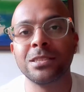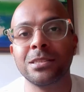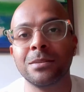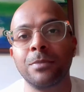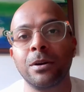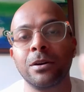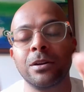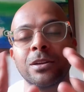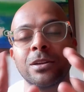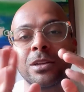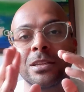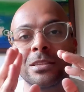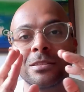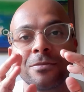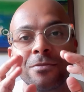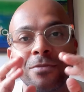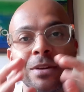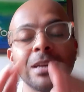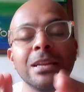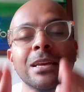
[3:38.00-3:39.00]
about it. It's
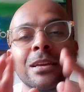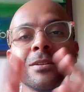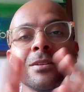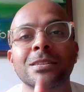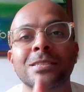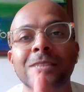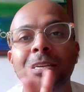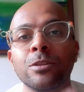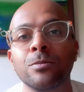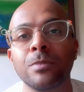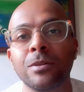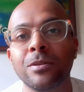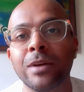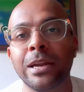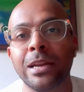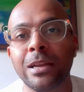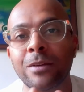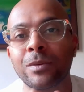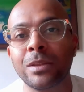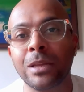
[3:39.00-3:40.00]
very risky to be
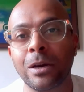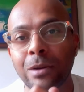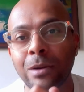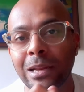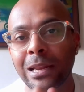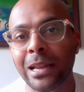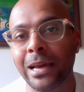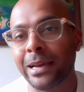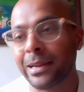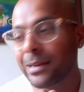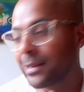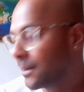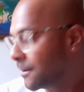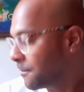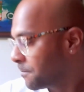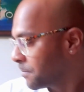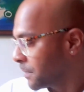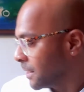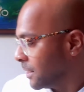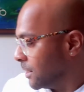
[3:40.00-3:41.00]
riding without a light.
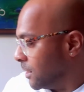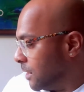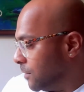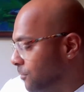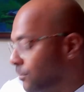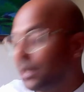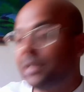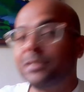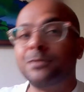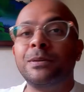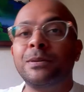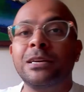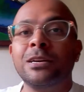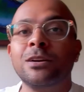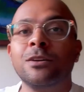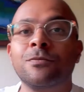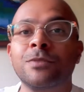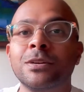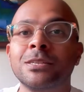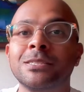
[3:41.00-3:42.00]
While speaking
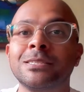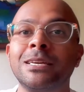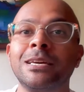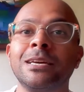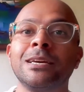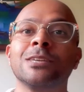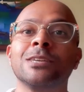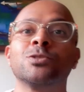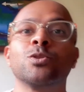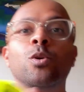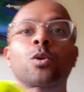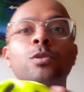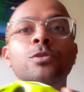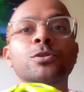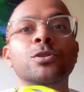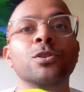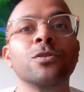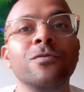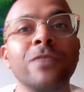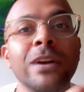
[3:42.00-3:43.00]
of risky, it's
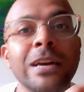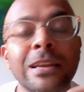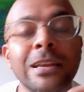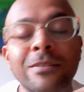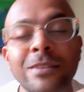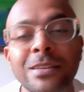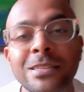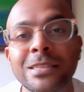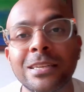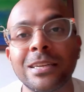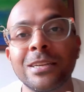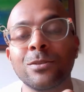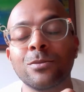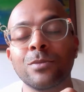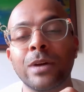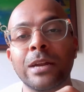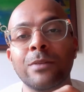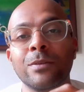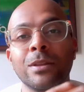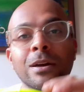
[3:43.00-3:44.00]
also very risky to
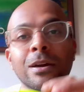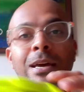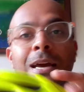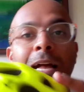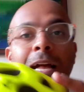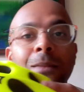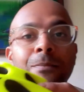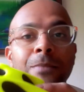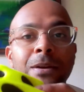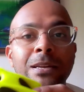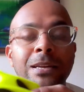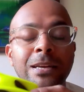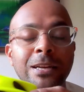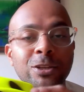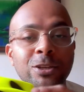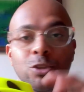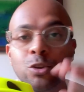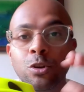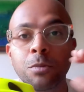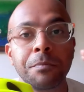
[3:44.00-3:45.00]
ride without a helmet. It
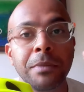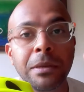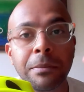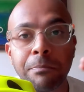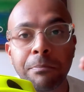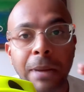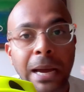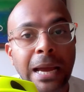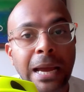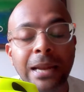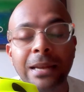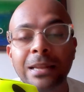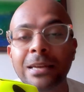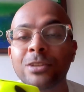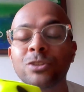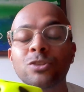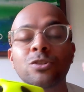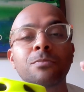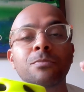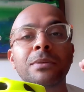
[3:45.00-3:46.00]
should be banned.
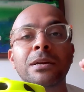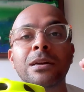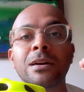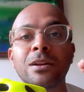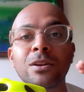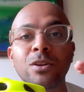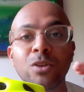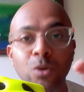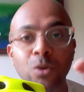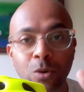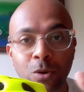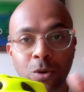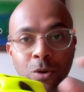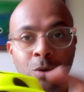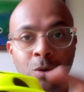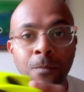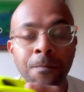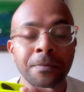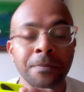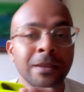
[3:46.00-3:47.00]
It should be a no-no.
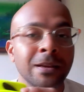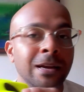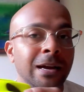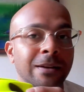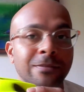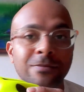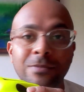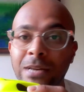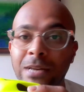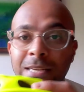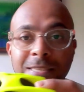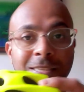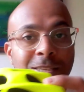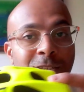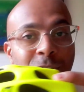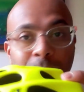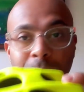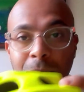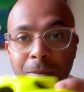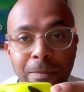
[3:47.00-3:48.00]
I see
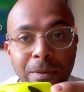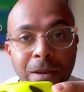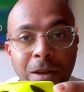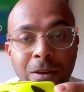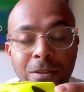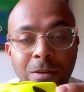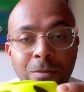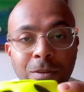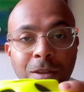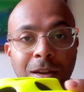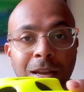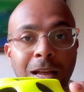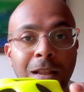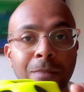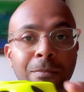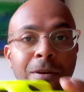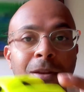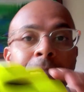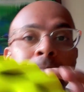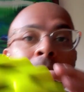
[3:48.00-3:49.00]
so many people out there without a helmet.